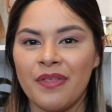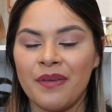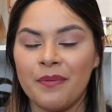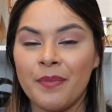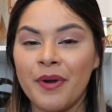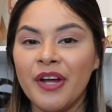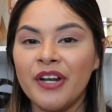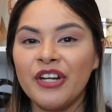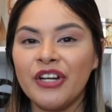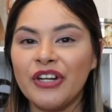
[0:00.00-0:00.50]
the
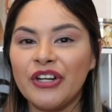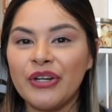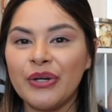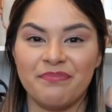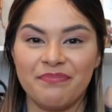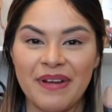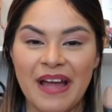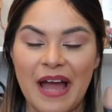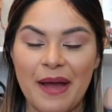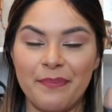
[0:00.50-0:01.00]
monitor,
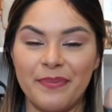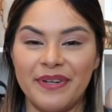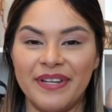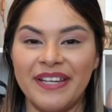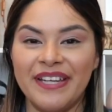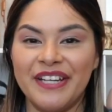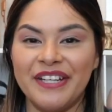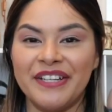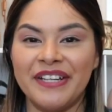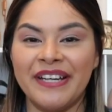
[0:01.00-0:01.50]
happy to
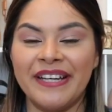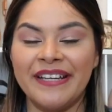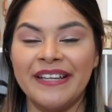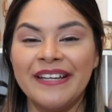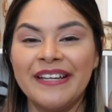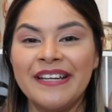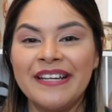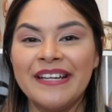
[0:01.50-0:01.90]
hear it.